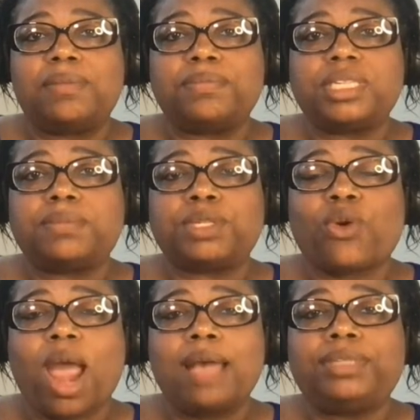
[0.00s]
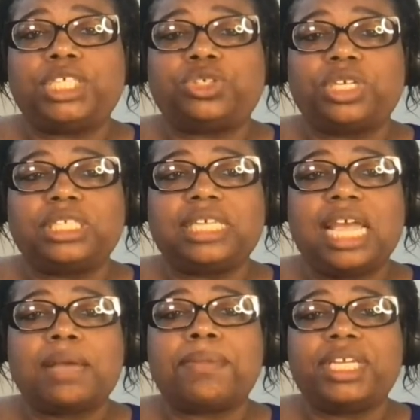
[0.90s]
subscribed to Truck
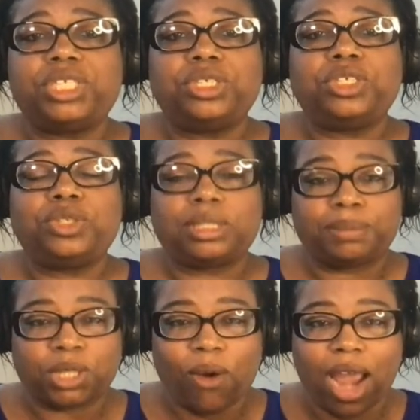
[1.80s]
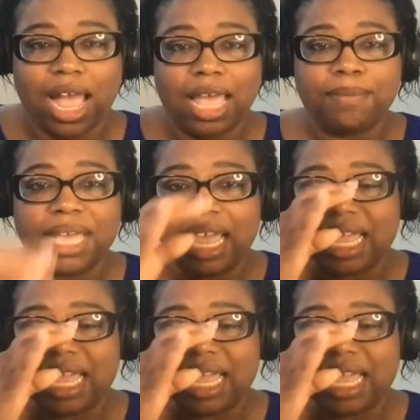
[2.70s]
Tech, make sure you subscribe.